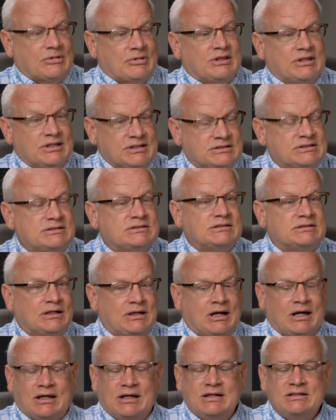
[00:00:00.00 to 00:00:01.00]
This is the
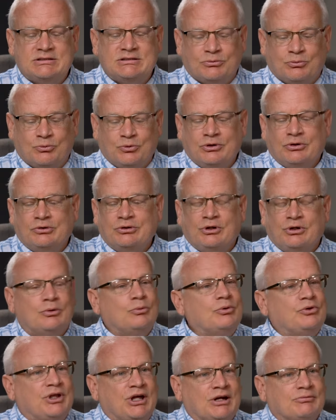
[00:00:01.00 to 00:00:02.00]
kind, He's the real deal
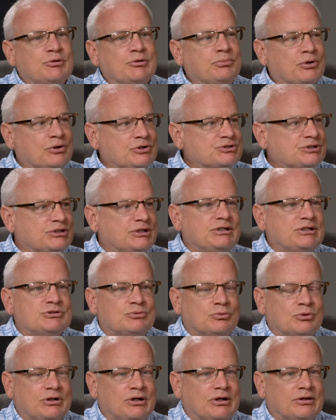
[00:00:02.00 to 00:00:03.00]
with every person He's
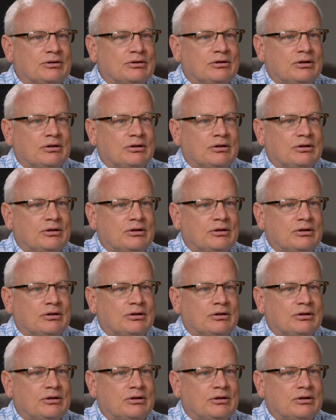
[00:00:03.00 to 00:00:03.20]
with.